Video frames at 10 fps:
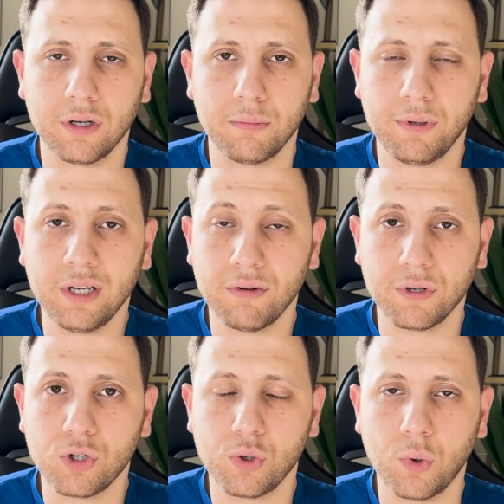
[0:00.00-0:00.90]
be
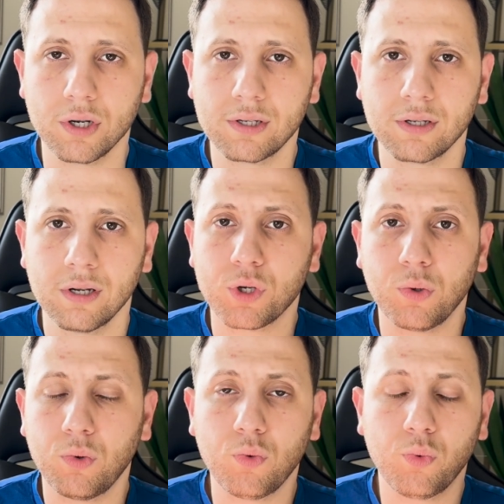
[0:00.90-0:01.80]
given to us. So
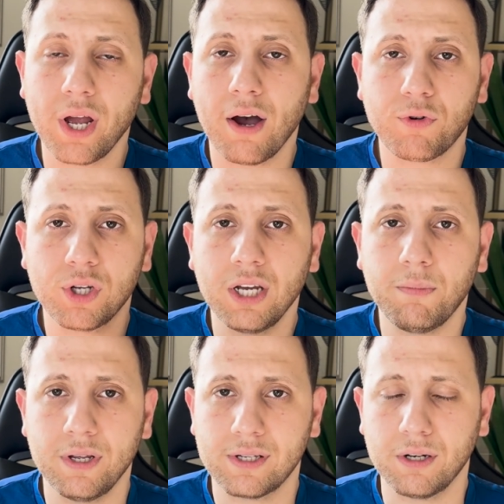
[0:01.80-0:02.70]
we have to keep
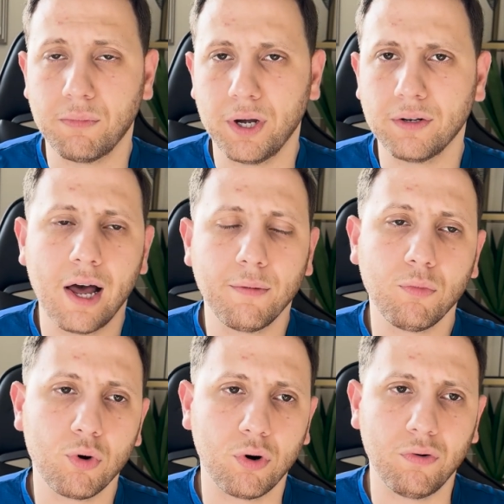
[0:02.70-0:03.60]
this in mind. And
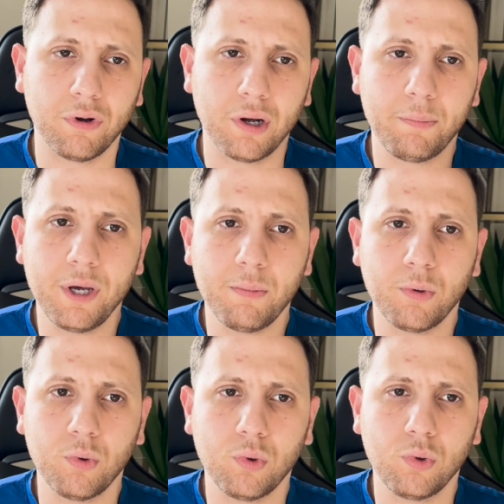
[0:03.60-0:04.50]
moreover,
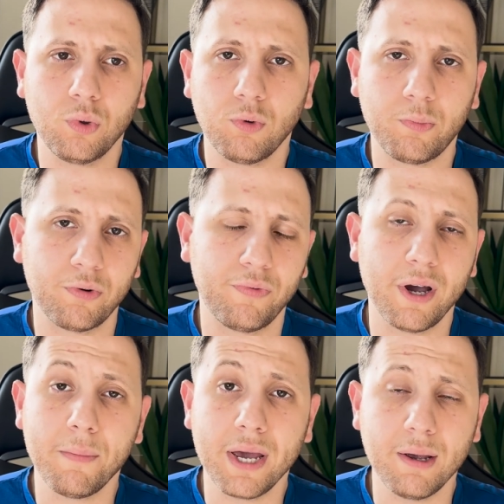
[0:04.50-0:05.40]
people will prefer
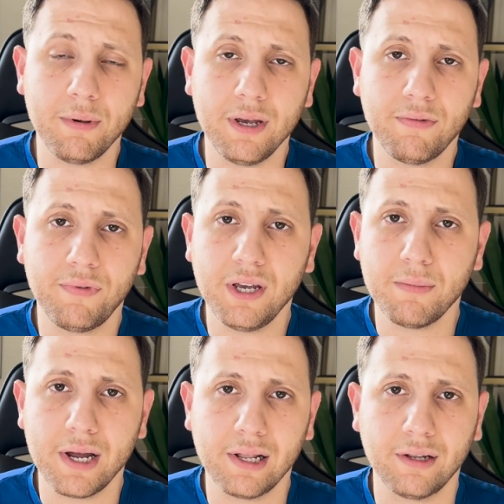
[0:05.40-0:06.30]
maybe
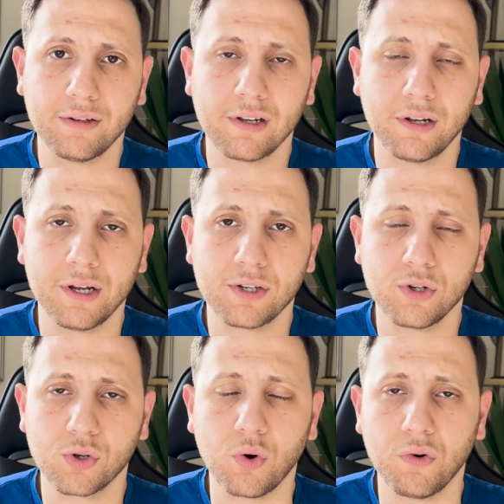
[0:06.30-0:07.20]
female dental
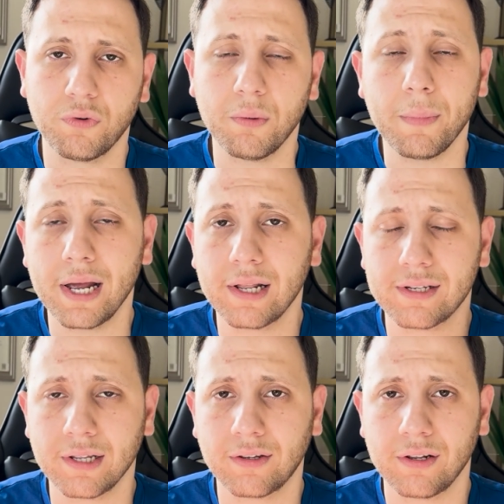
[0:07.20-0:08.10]
nurses over male
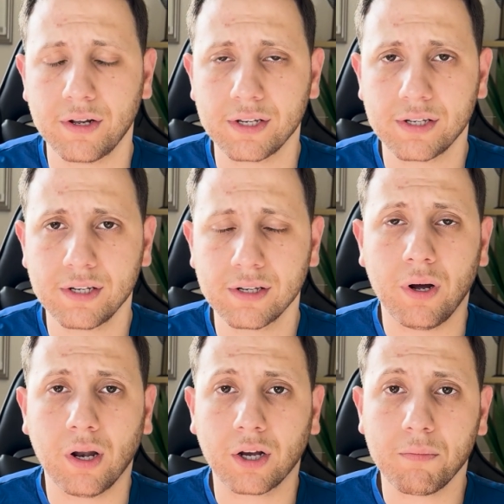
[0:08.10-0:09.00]
dental nurses. But
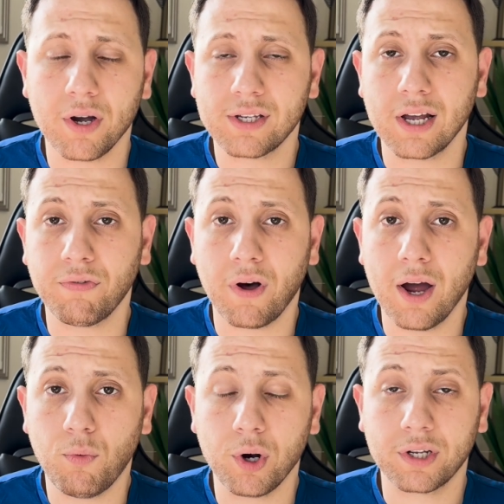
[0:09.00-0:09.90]
like myself, I
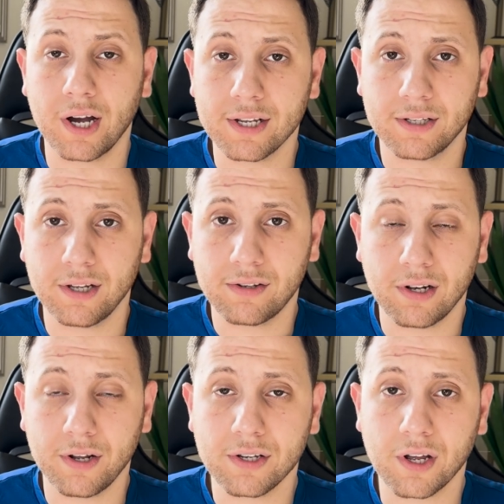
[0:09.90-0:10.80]
worked as a dental
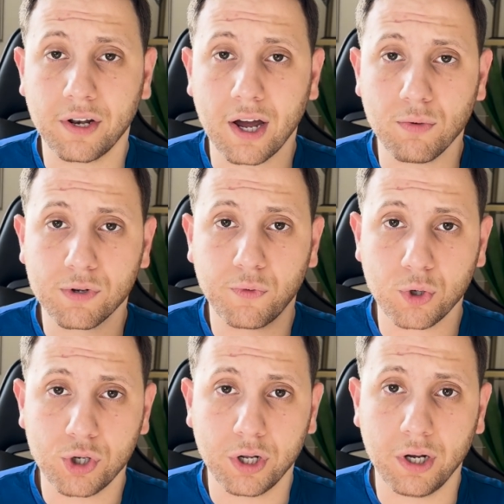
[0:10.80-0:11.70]
nurse and I was
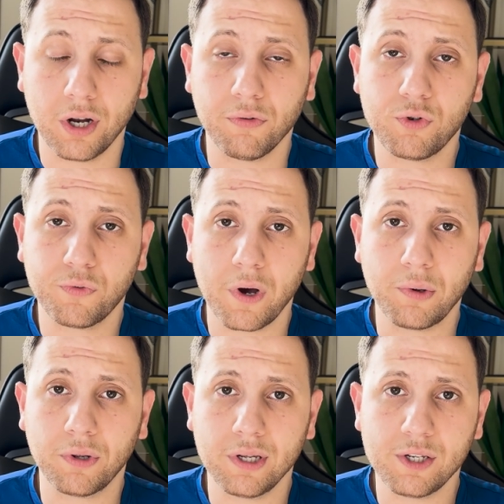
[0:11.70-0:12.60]
fortunate enough to
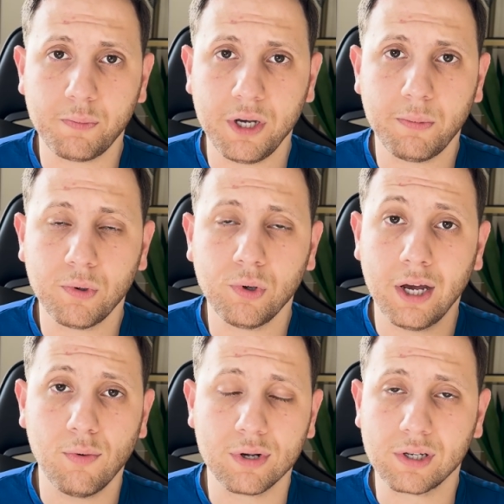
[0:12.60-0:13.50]
find these people.
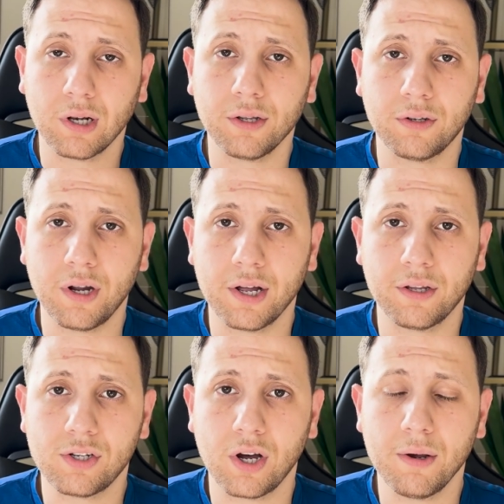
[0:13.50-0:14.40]
It was in London at the
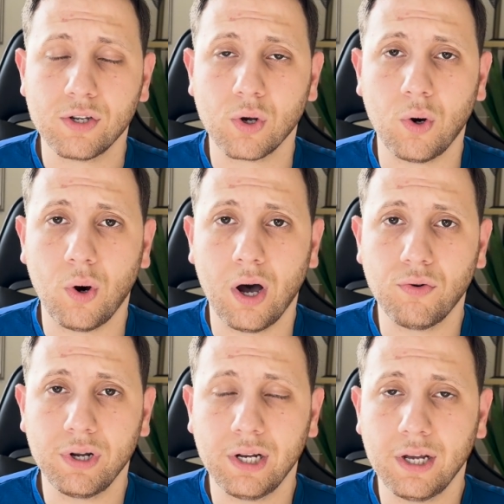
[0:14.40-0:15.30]
time. So I
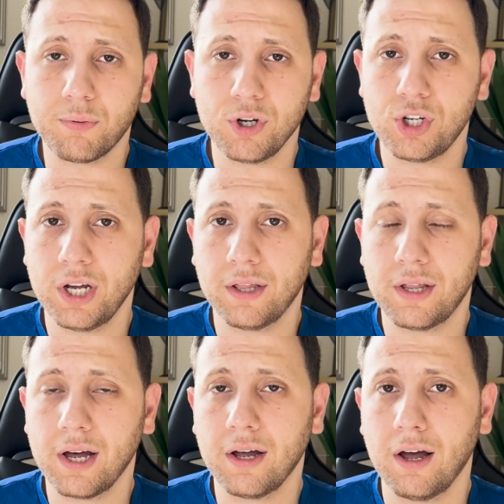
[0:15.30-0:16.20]
really appreciate
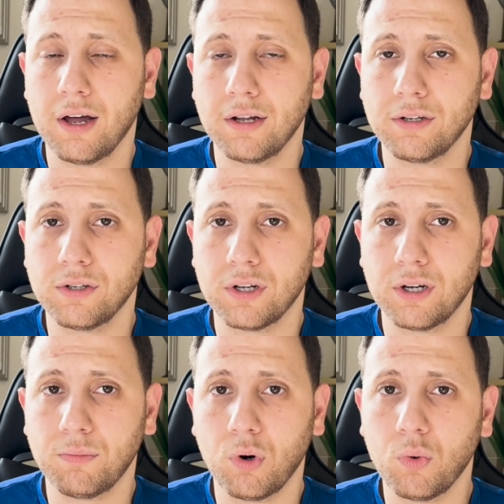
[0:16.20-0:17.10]
that and
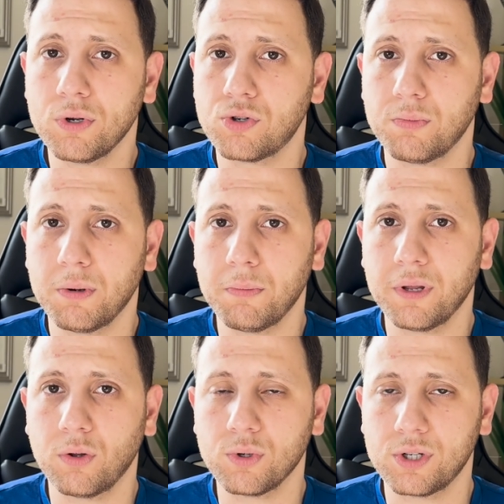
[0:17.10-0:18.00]
always remember
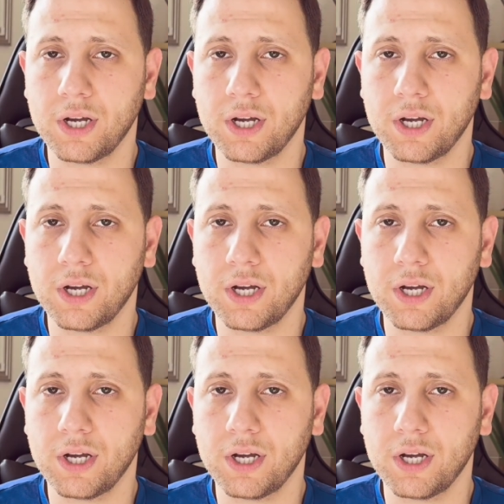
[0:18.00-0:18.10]
those